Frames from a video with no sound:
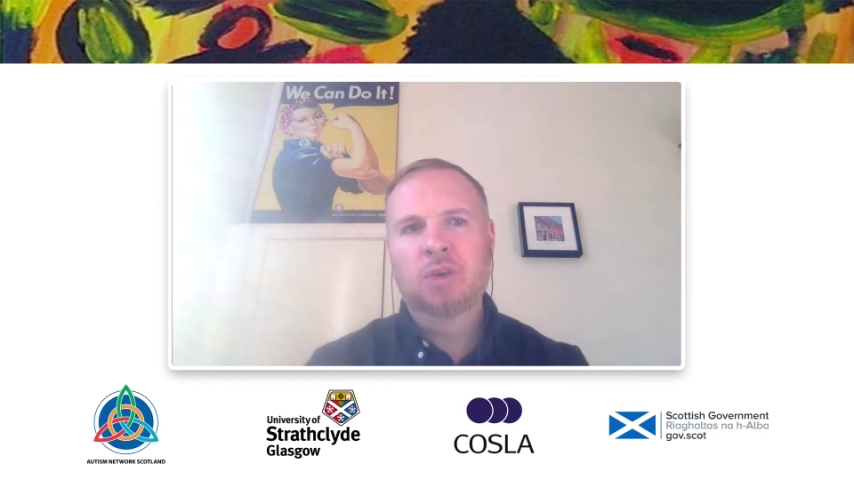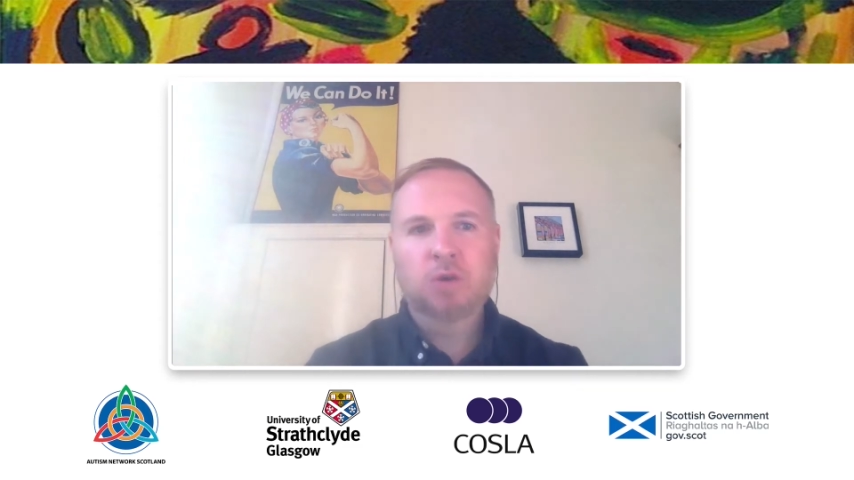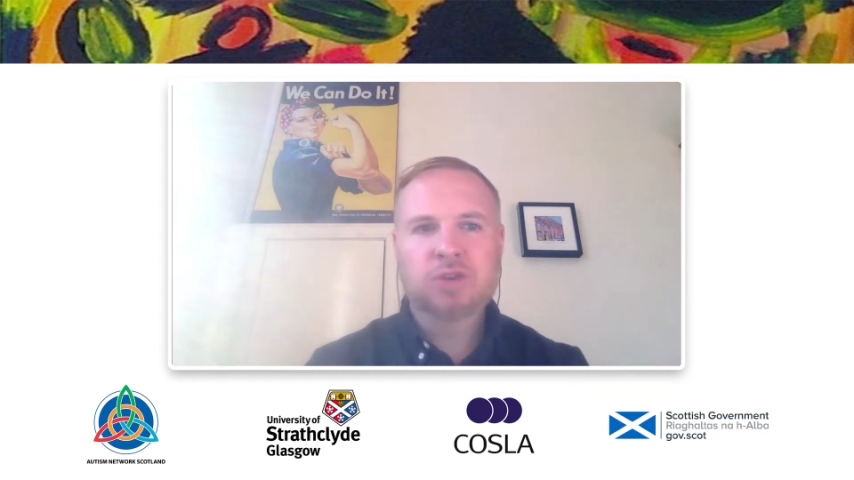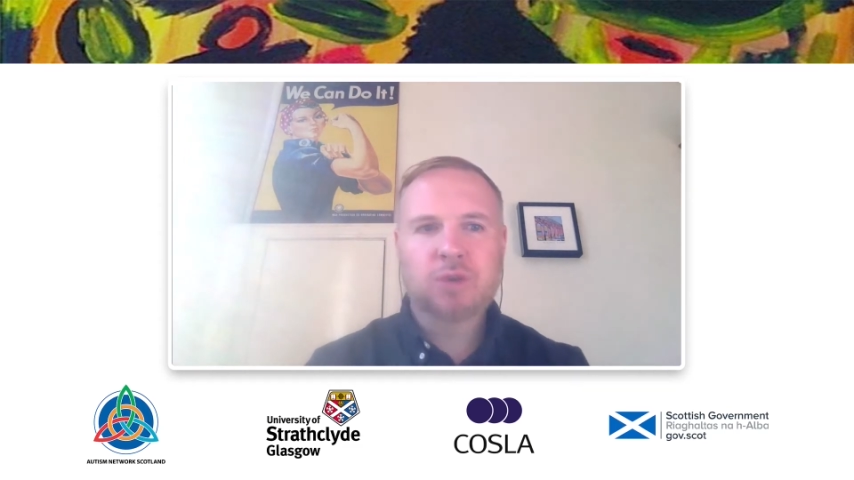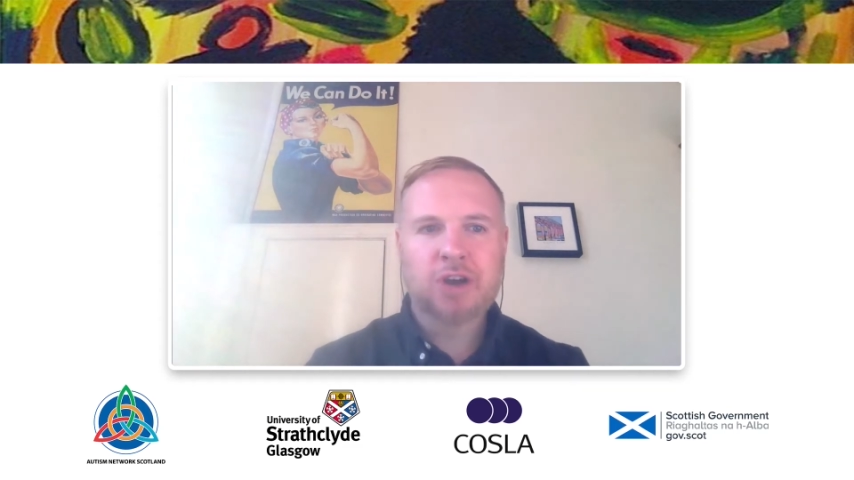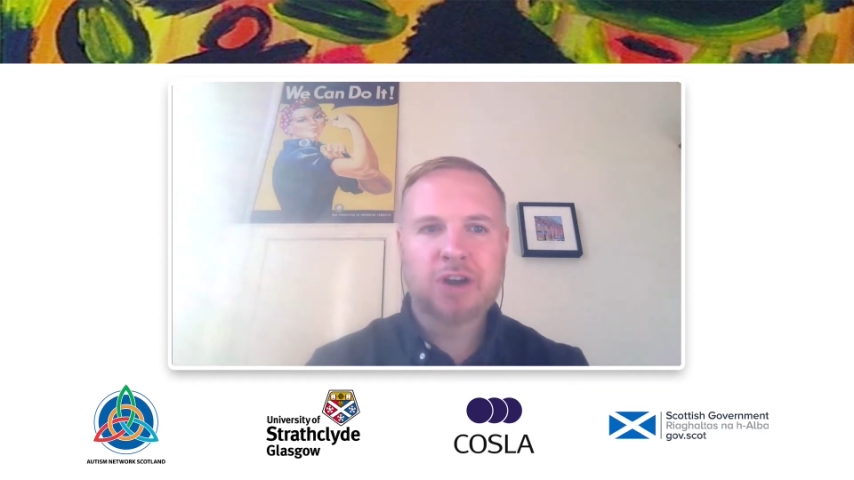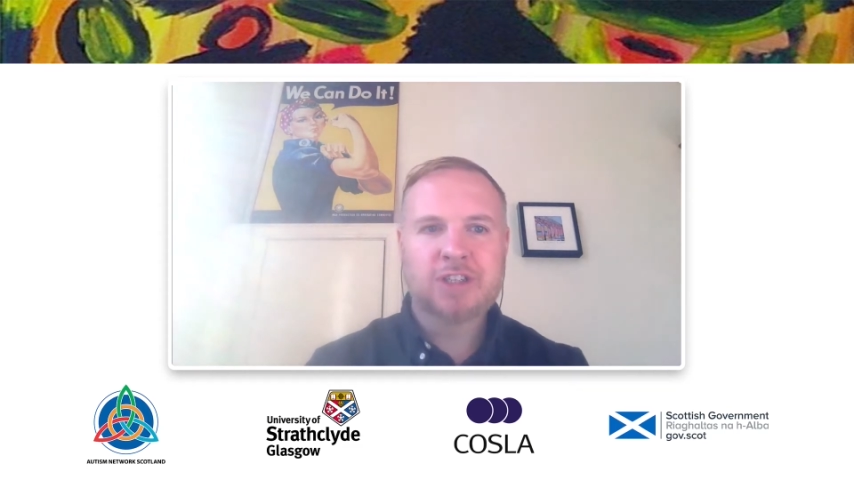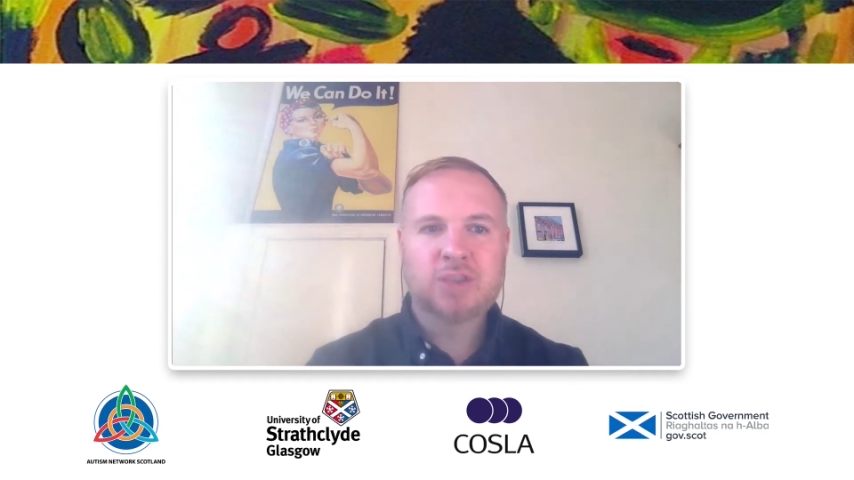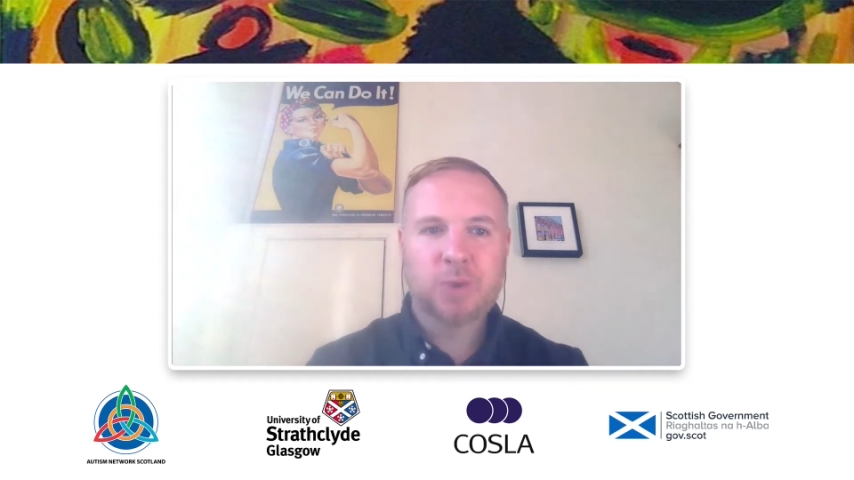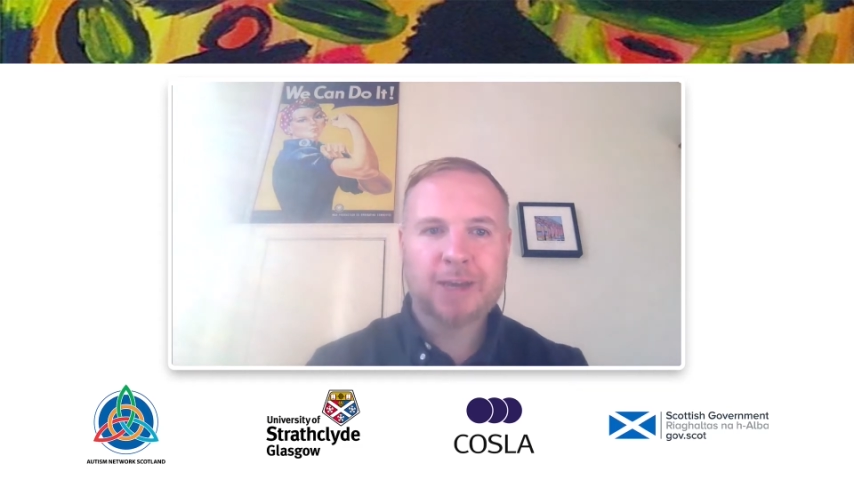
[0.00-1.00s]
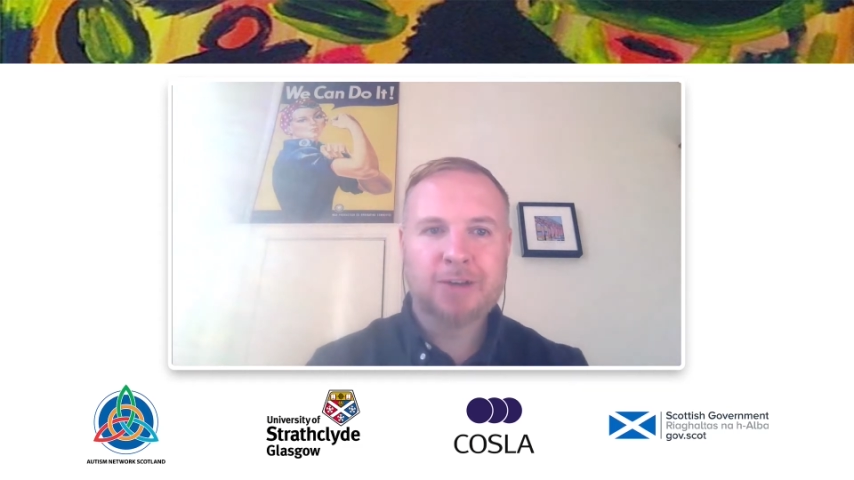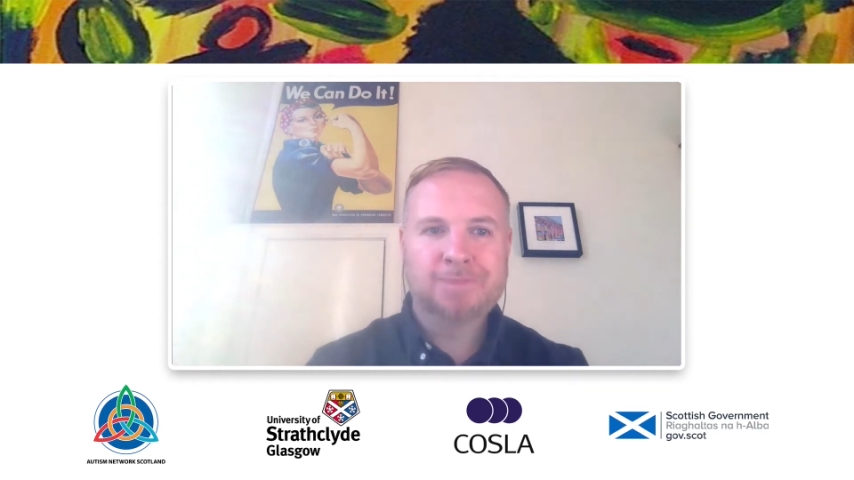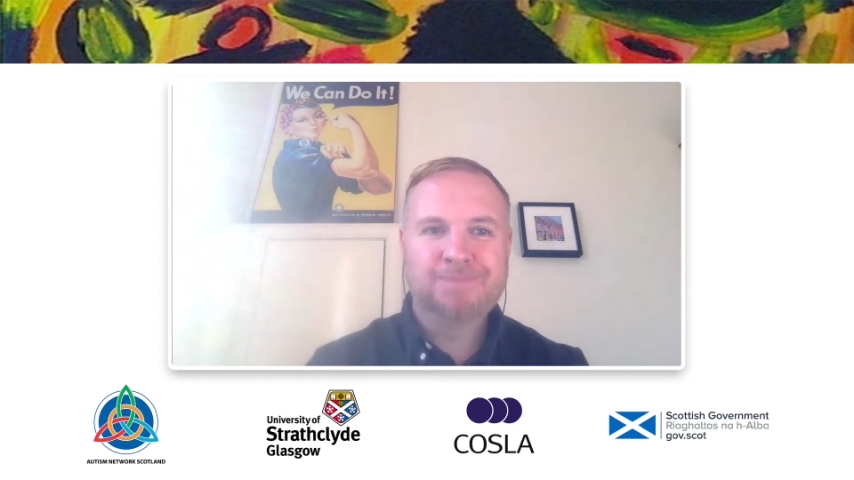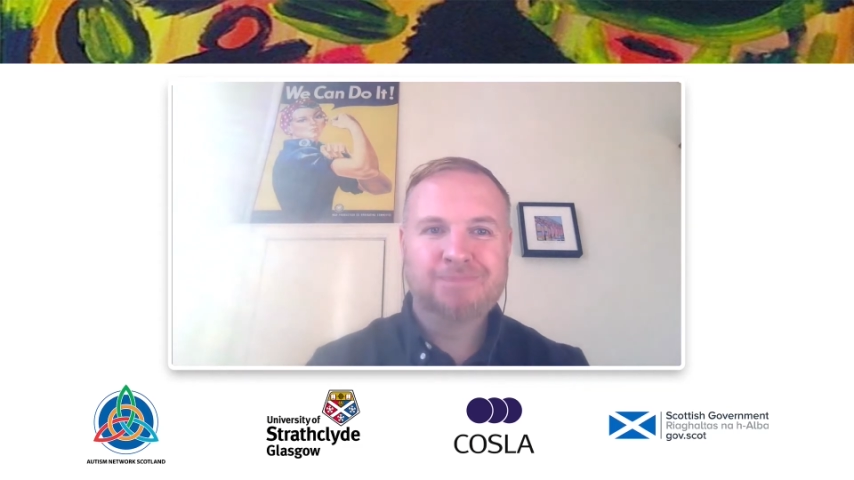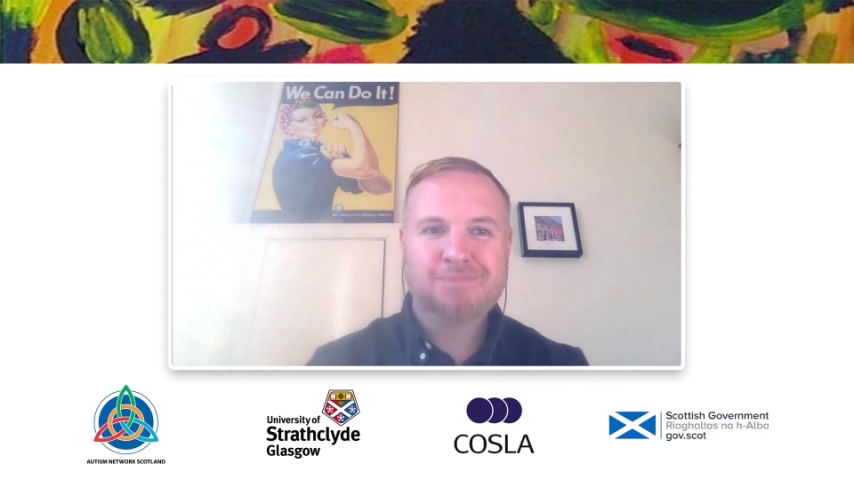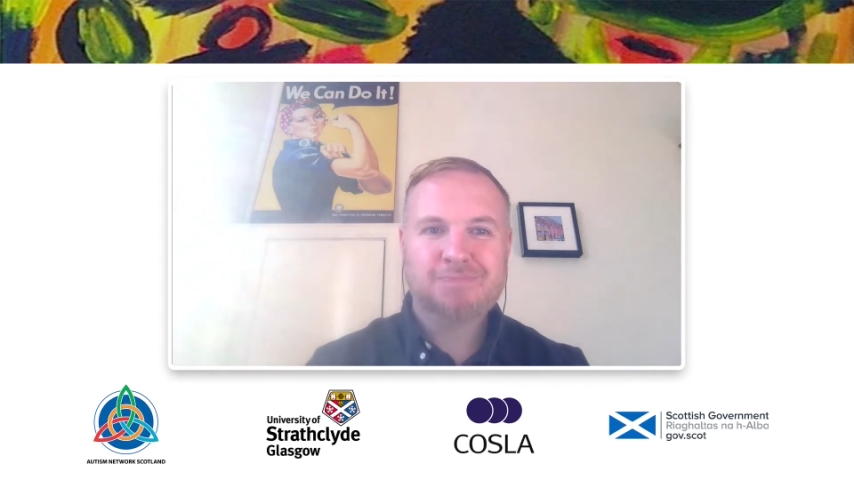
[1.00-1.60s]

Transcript: We also heard as well